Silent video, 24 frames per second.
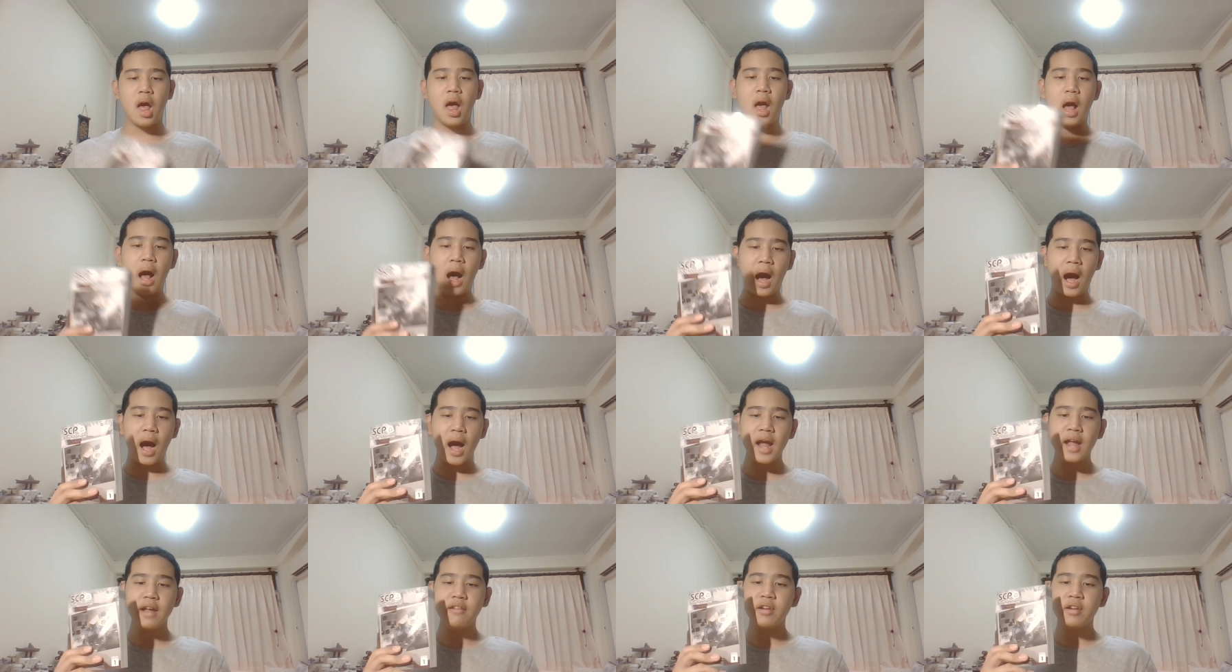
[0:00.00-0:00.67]

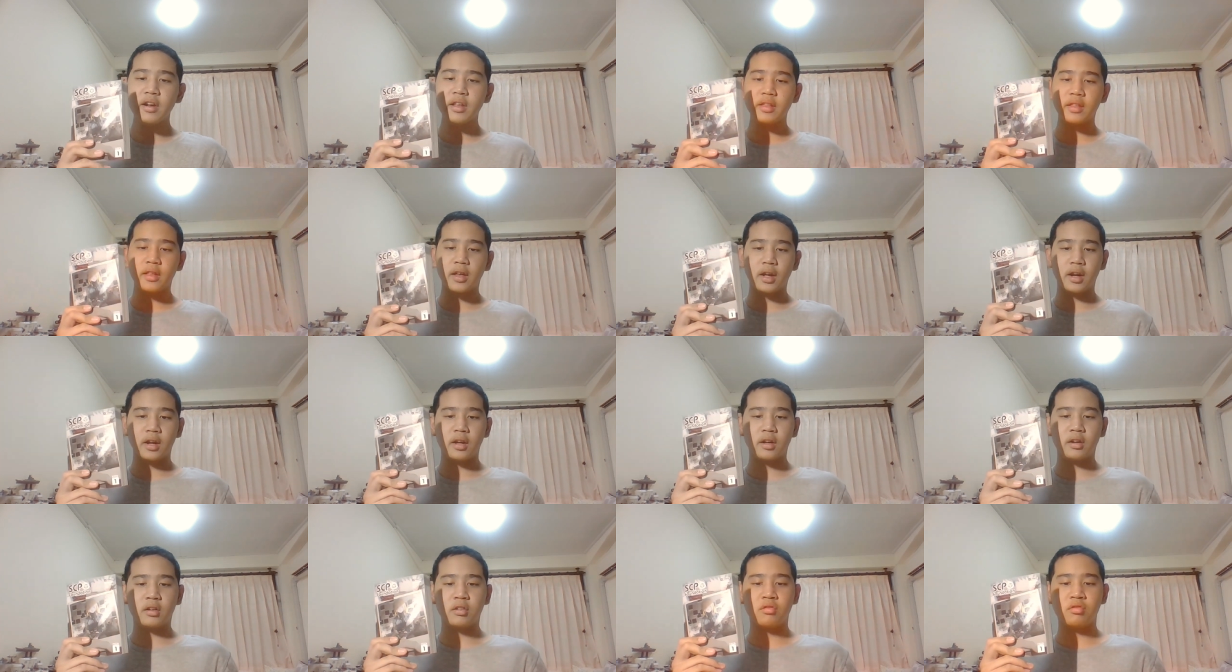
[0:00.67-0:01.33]
Iris
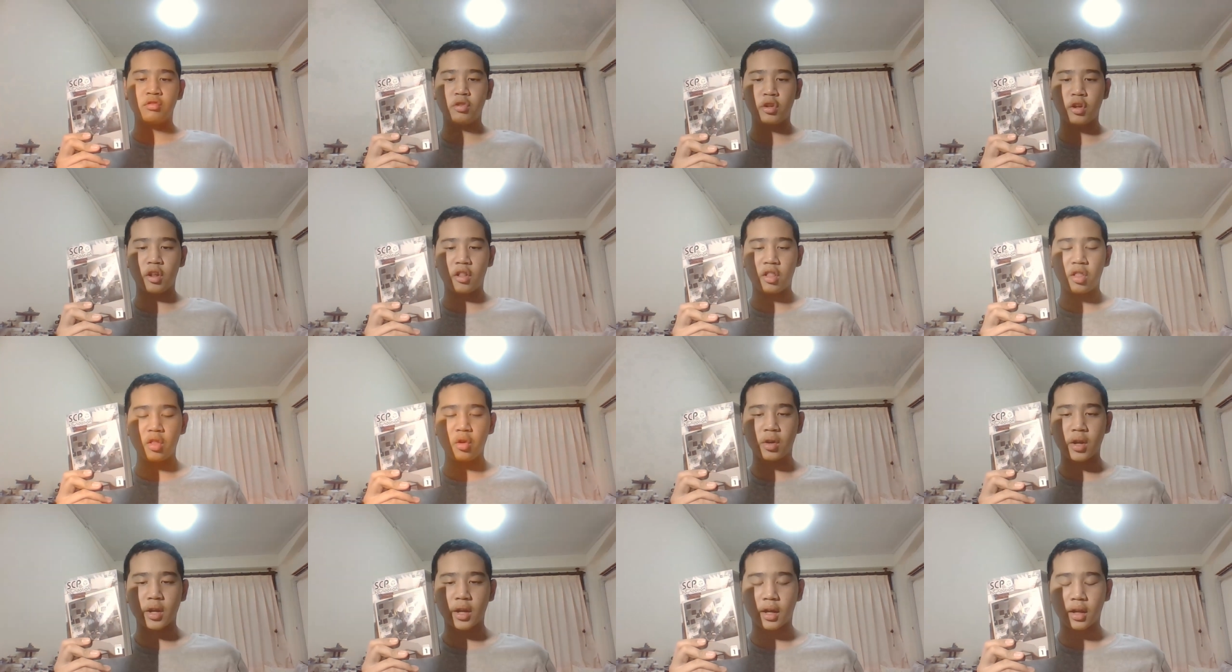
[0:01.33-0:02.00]
Through the
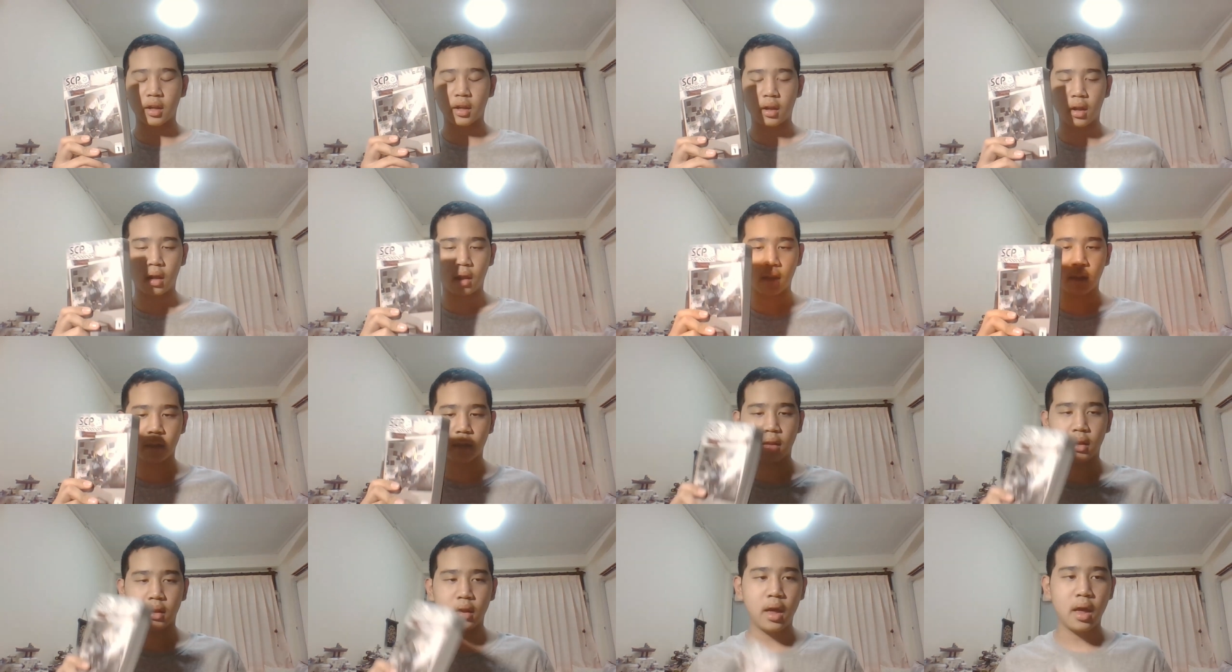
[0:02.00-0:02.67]
Looking
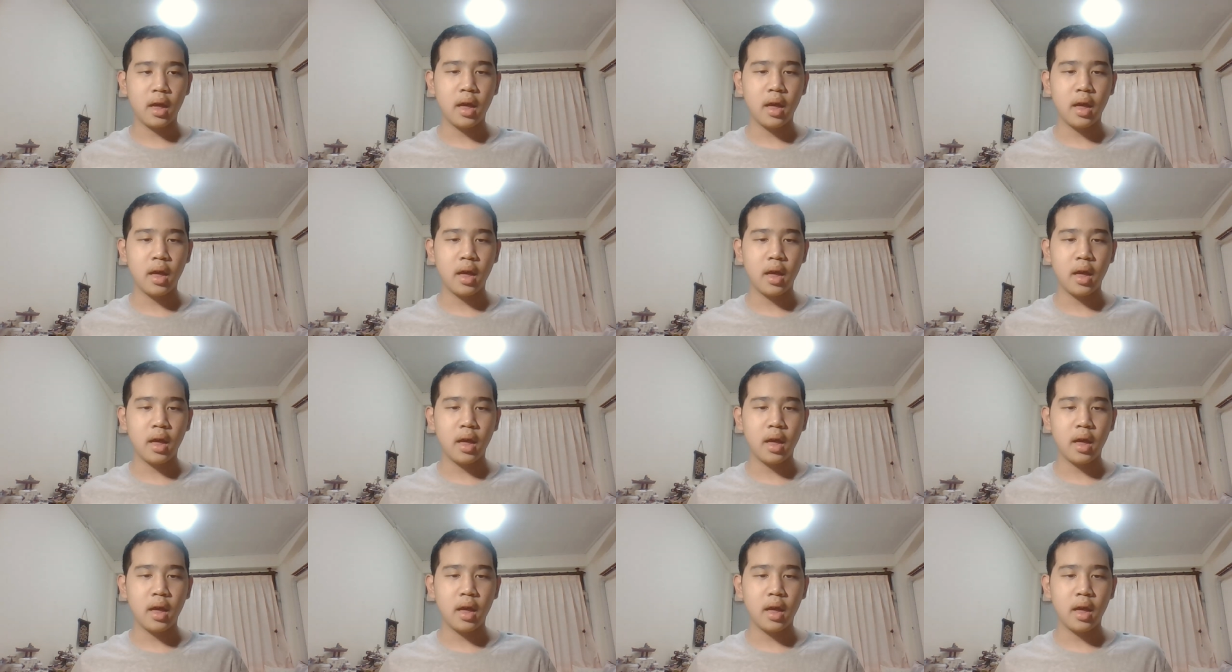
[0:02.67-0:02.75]
Glass.